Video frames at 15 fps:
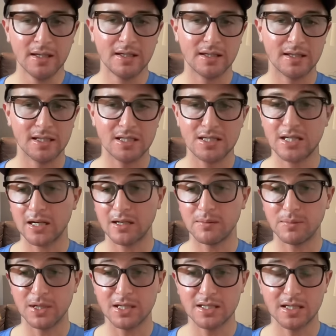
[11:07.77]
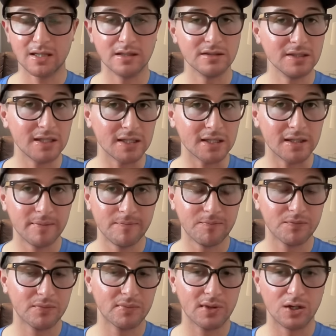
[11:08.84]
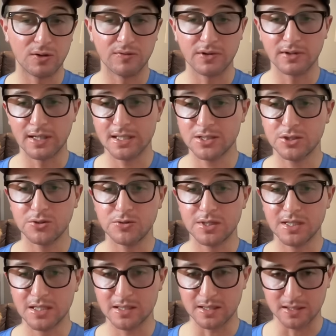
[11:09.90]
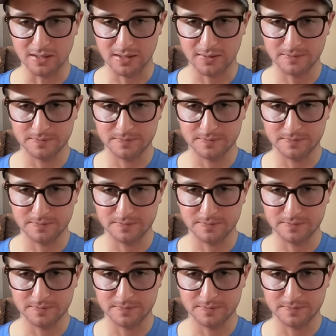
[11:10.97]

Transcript: that is second best in the league over the last 2 seasons.